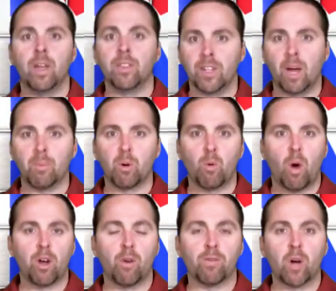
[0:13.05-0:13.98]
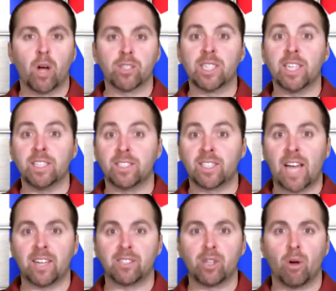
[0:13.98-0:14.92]
The number one overall seed
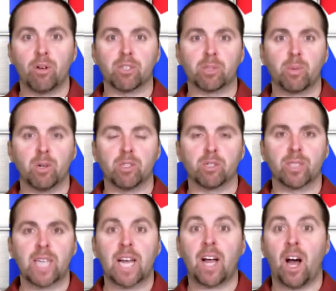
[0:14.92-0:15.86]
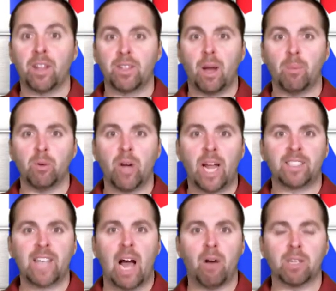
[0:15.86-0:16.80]
San Antonio Spurs will take on the number eight
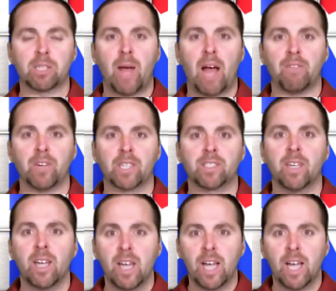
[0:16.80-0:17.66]
Dallas Mavericks